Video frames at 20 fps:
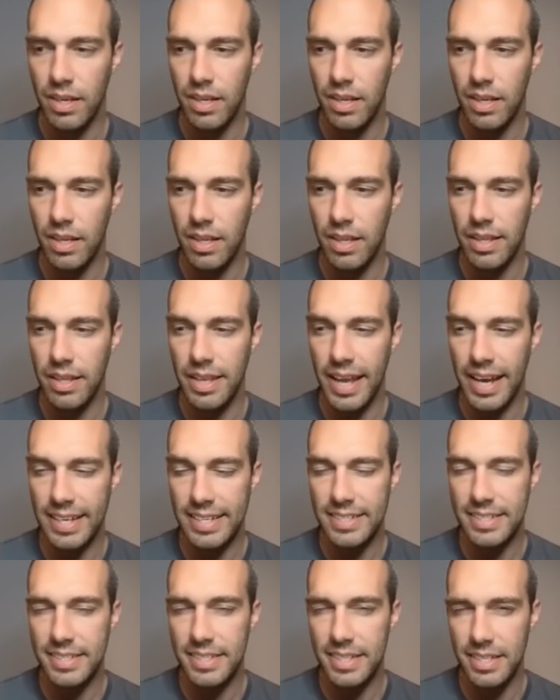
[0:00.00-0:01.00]

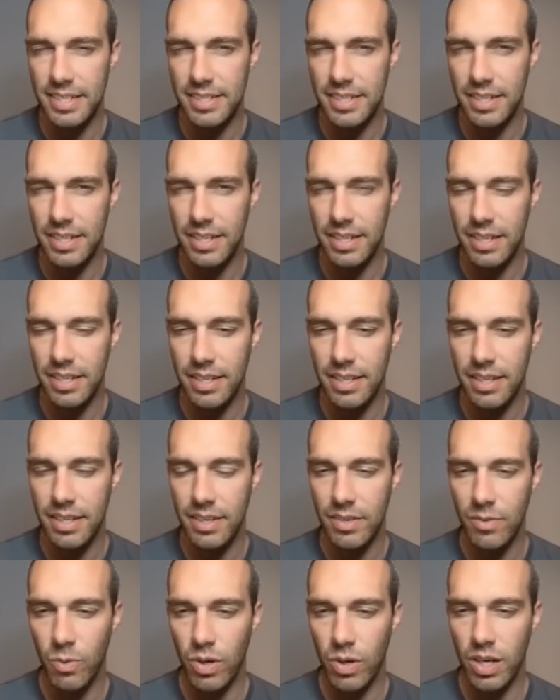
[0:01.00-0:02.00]
next season
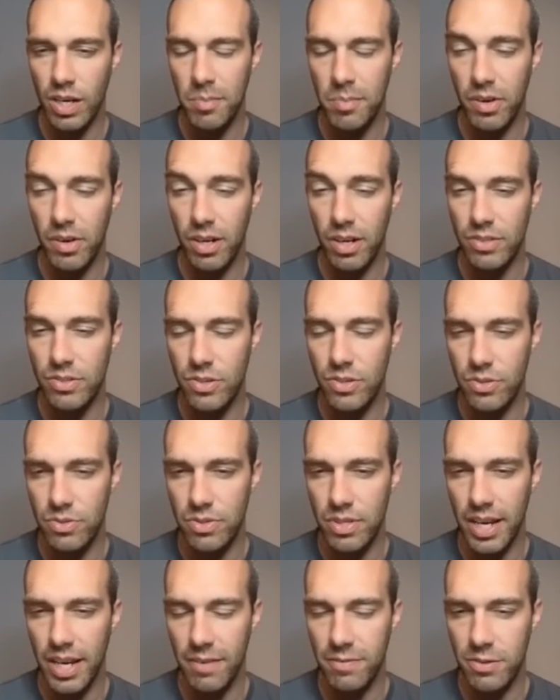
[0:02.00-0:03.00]
will come out on
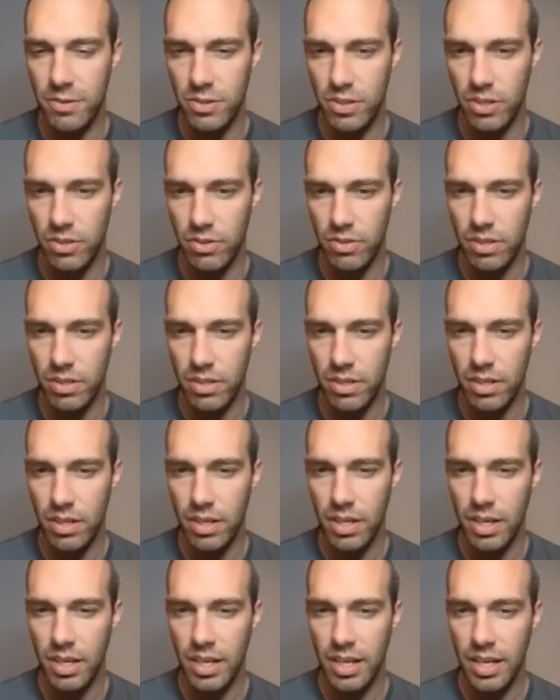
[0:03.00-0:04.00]
Tuesday afternoon,
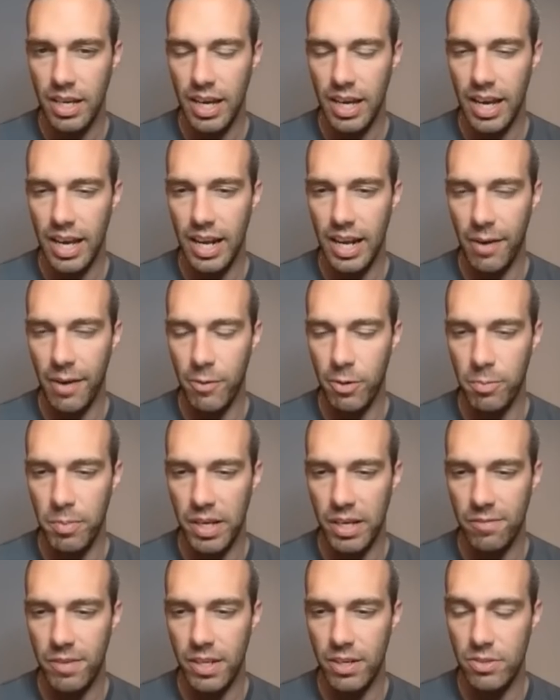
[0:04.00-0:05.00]
and I will make
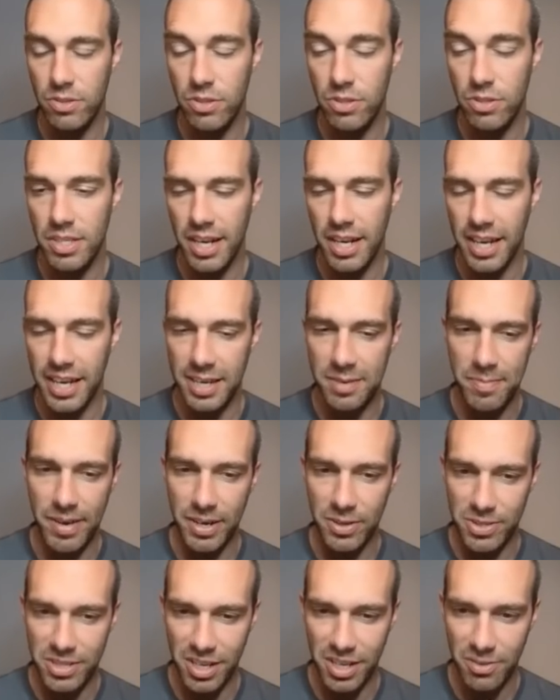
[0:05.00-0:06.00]
a video Tuesday night in my
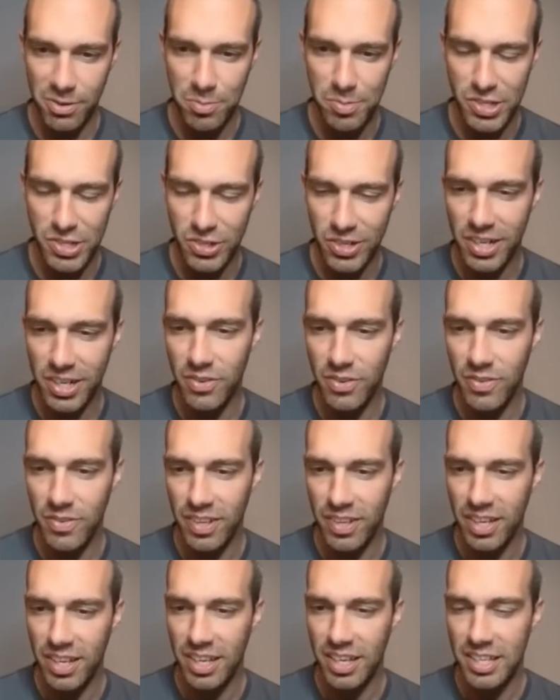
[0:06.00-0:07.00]
hotel room in Toronto
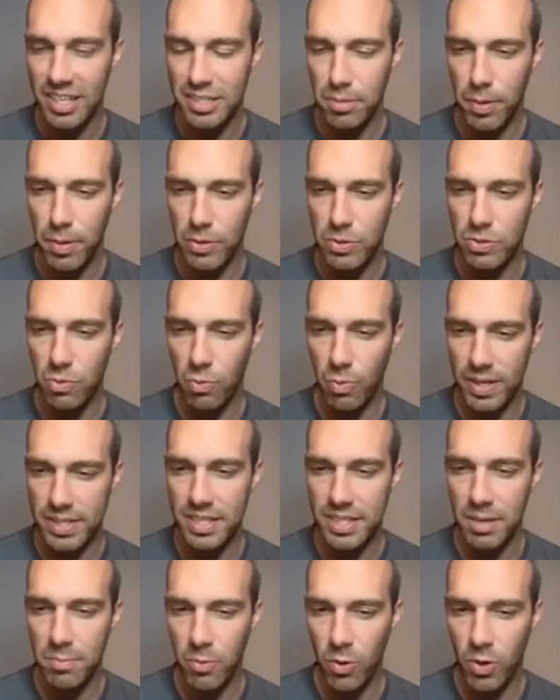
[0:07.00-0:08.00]
to post
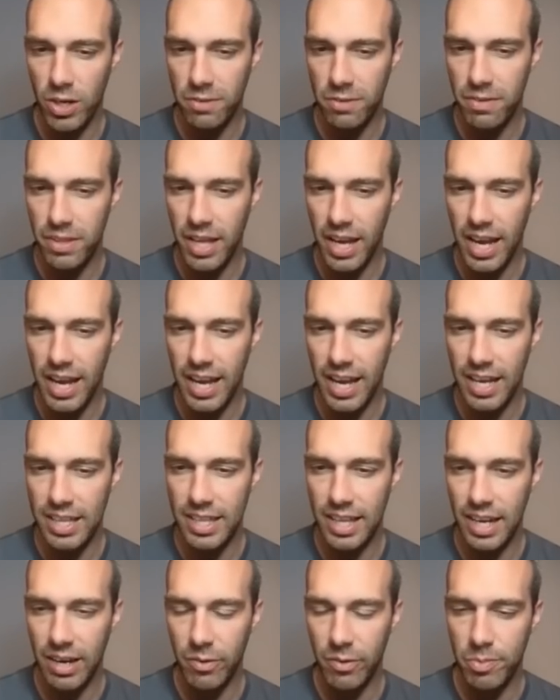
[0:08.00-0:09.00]
Wednesday morning for that, and
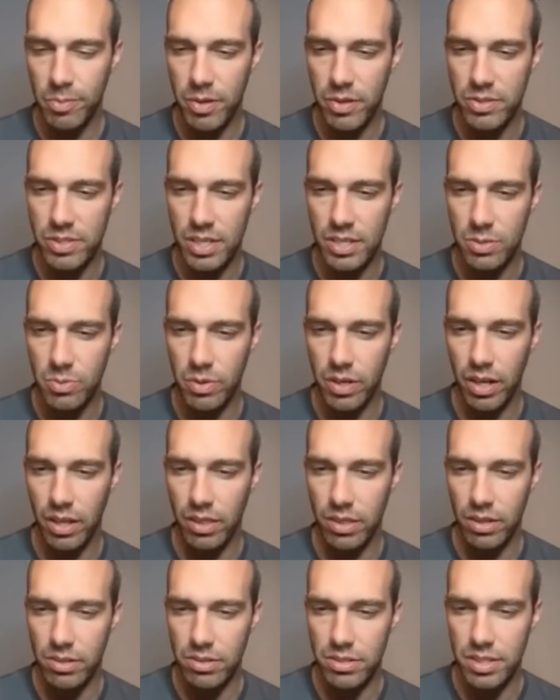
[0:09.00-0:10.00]
then I will post this one on
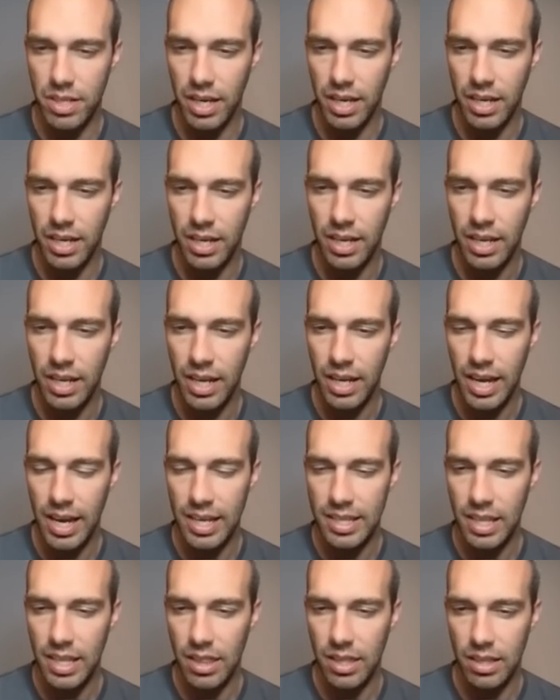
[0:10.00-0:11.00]
Thursday,
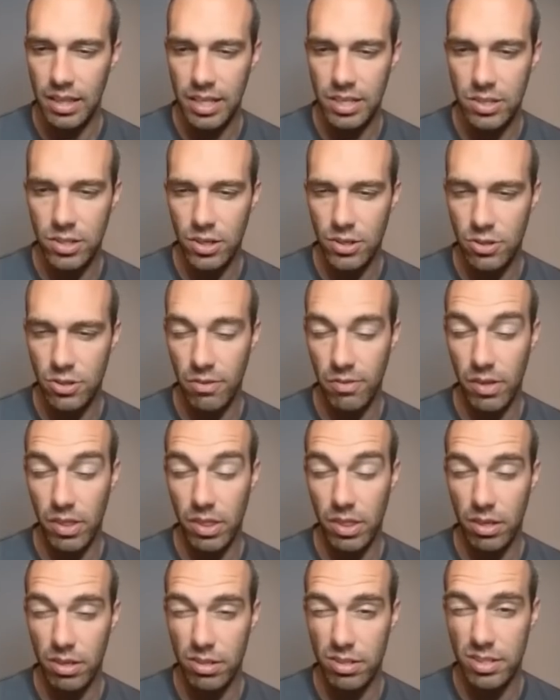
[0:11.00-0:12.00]
and then the league turns over
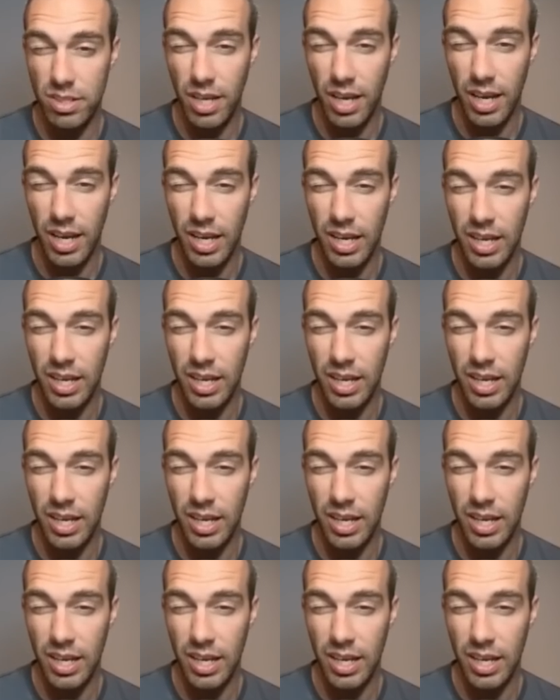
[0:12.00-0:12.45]
Thursday